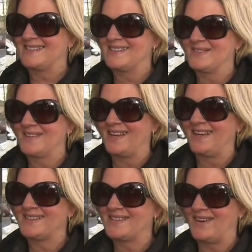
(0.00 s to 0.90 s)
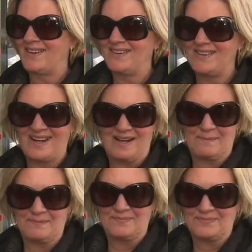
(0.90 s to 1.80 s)
still there. So
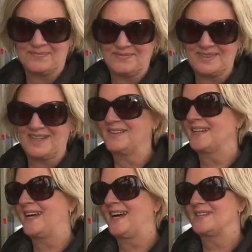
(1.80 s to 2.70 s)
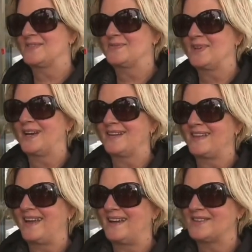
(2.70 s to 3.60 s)
um, yeah, the cars are flooded.
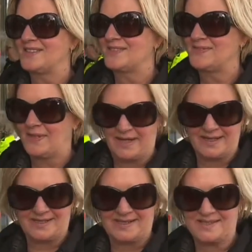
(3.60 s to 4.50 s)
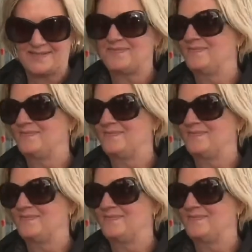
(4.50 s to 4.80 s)
The house is flooded because that's